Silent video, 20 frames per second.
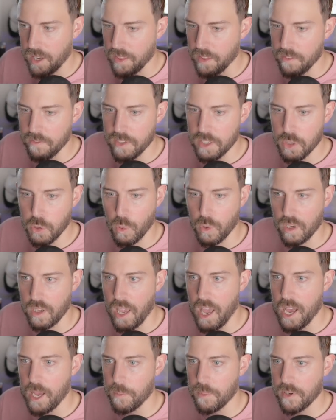by the visual
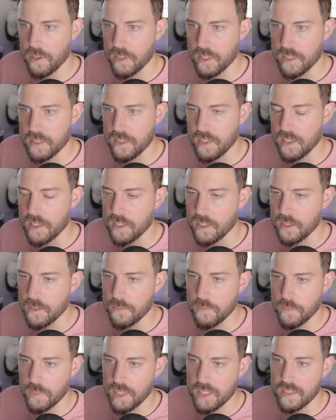capitalist
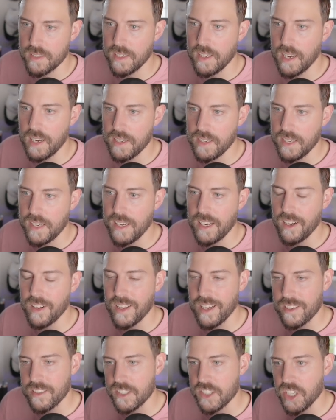here.
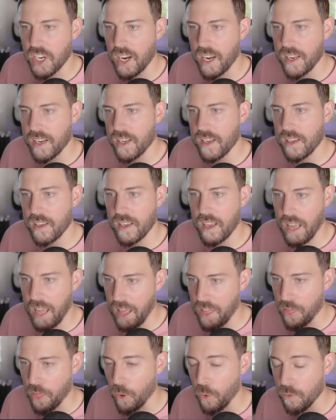CATL out of China
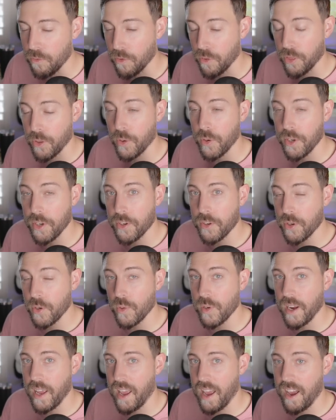at over
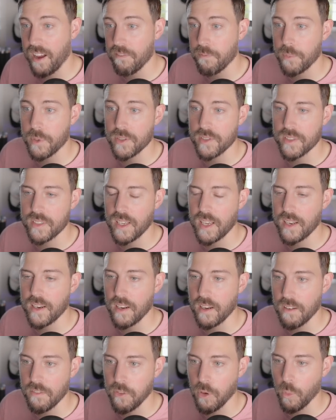
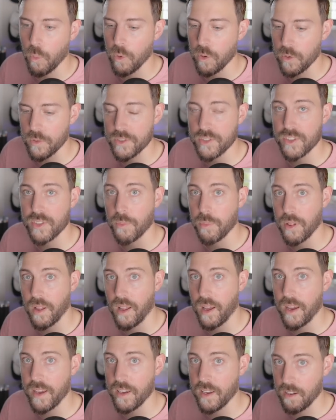32.5% of the world's
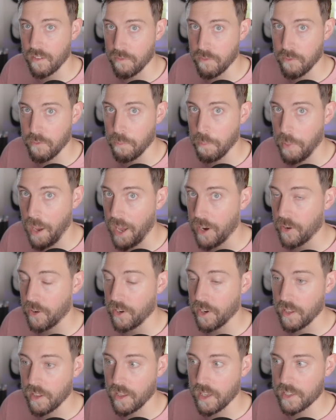supply of
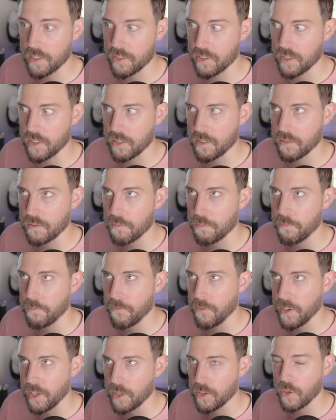battery electric
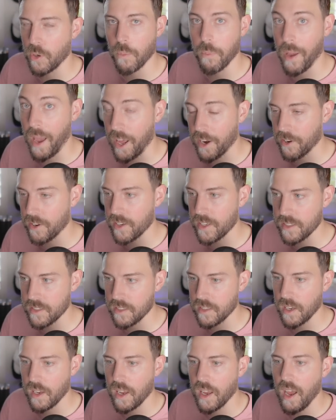vehicle batteries.